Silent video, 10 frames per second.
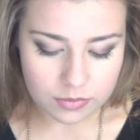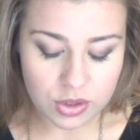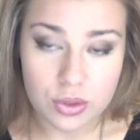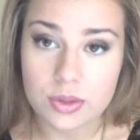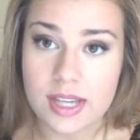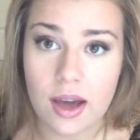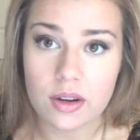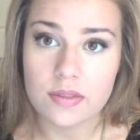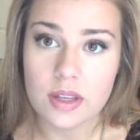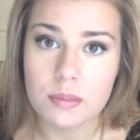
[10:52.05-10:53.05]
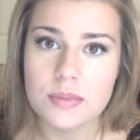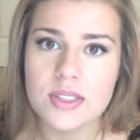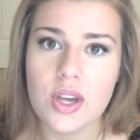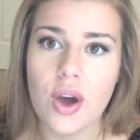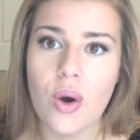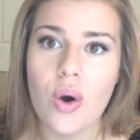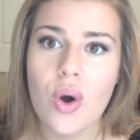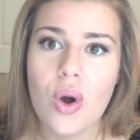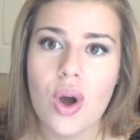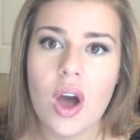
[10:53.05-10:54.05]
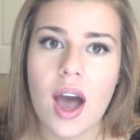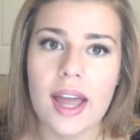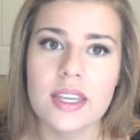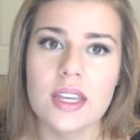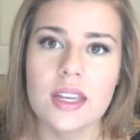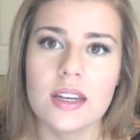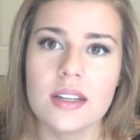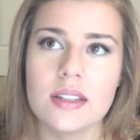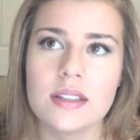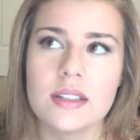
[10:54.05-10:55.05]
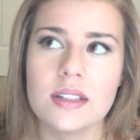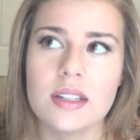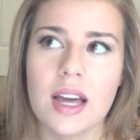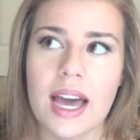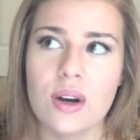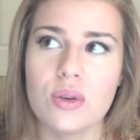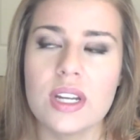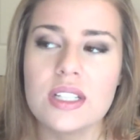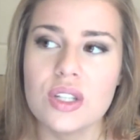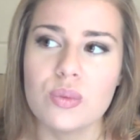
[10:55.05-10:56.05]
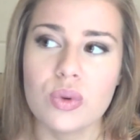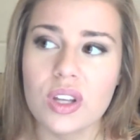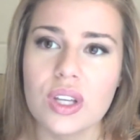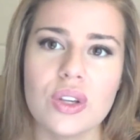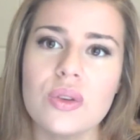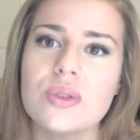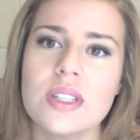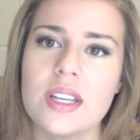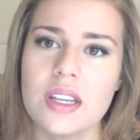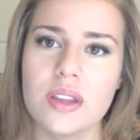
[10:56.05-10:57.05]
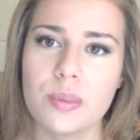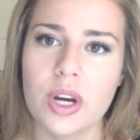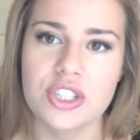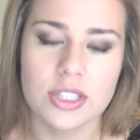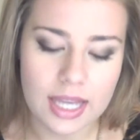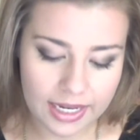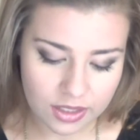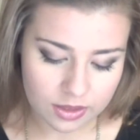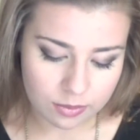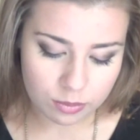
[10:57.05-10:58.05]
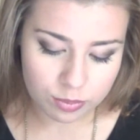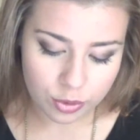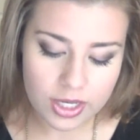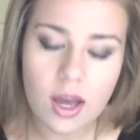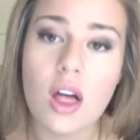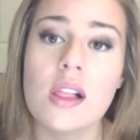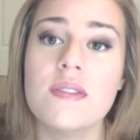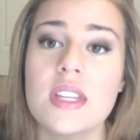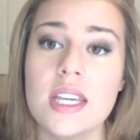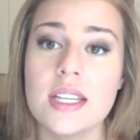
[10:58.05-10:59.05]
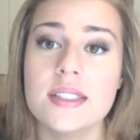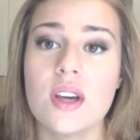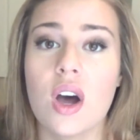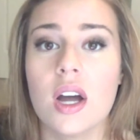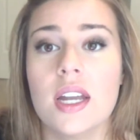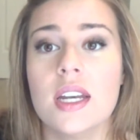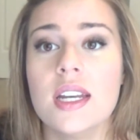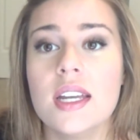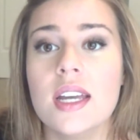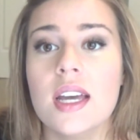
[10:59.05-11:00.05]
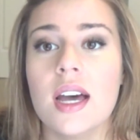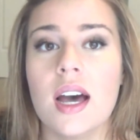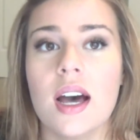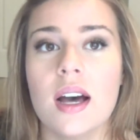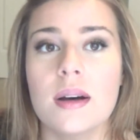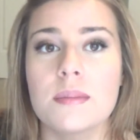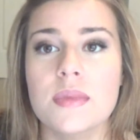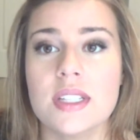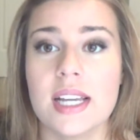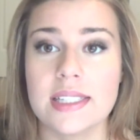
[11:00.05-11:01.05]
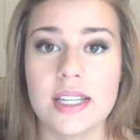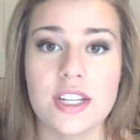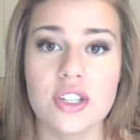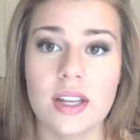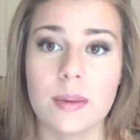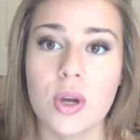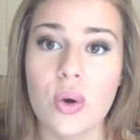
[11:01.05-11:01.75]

use out of them. So I don't need to really use any other brushes. I could bring all of these on the destination that I'm